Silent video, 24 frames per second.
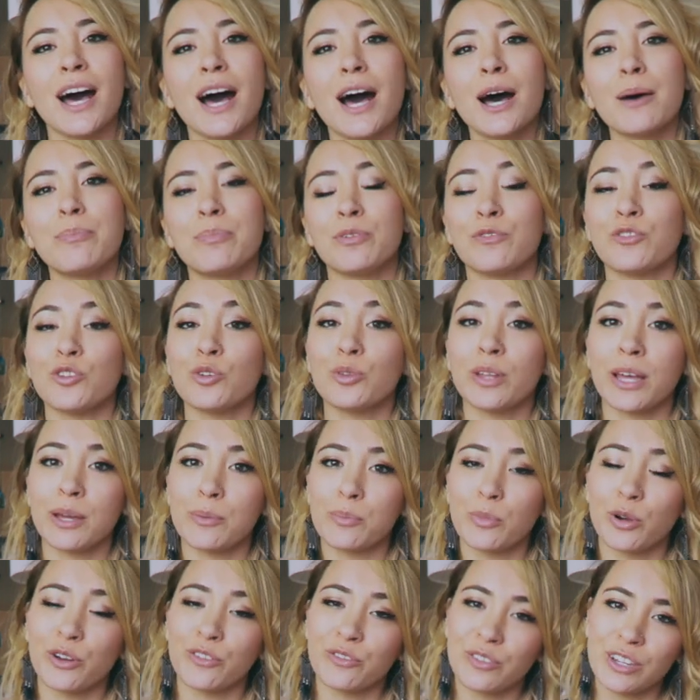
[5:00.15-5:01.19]
up if you
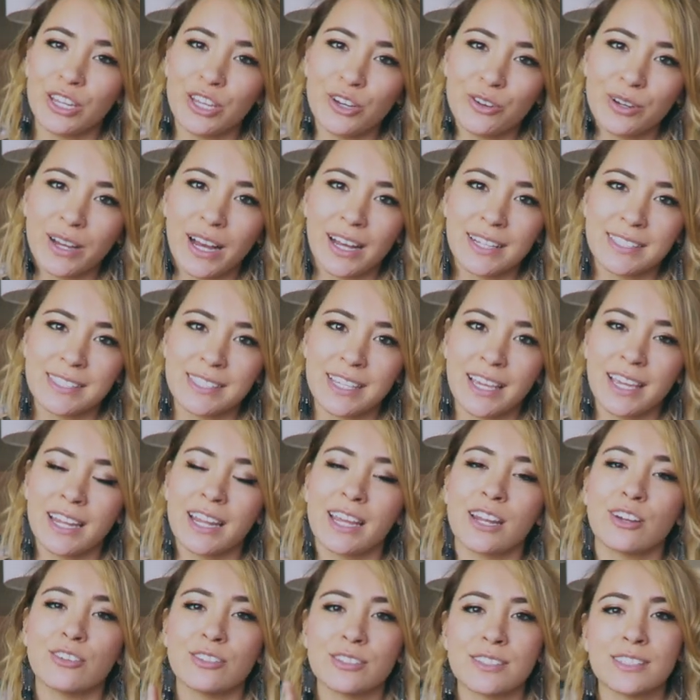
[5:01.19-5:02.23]
like more video
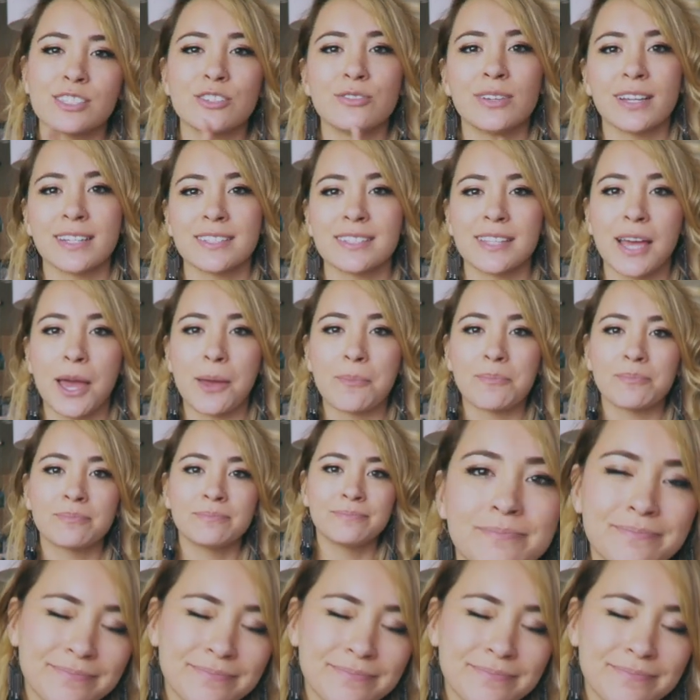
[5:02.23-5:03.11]
content, and I'll see you next time.